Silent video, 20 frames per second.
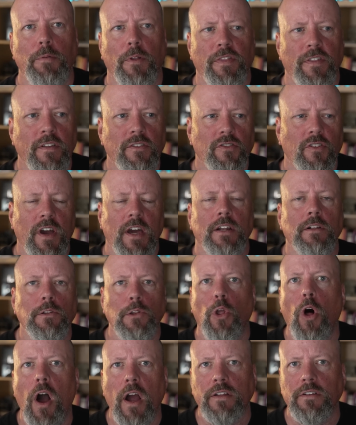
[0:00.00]
but things are kind of
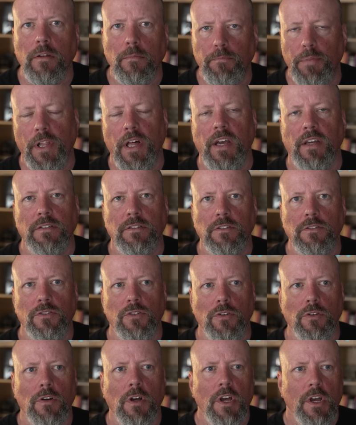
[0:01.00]
locked in place. And so
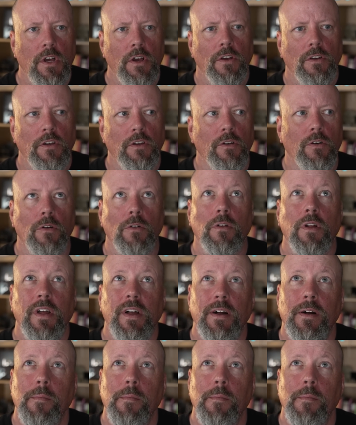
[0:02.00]
you're, you're,